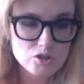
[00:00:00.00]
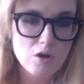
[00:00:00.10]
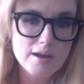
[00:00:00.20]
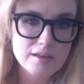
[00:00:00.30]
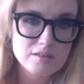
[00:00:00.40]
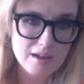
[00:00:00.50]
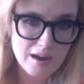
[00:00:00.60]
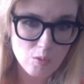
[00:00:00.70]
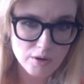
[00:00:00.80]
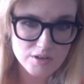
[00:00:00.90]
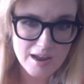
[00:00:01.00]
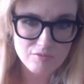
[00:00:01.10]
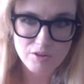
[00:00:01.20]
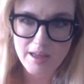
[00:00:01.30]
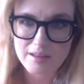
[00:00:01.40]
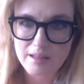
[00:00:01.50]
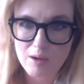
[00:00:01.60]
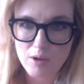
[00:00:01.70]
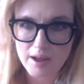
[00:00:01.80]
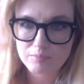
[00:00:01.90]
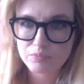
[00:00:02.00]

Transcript: so I guess that kind of worked out for that in that way.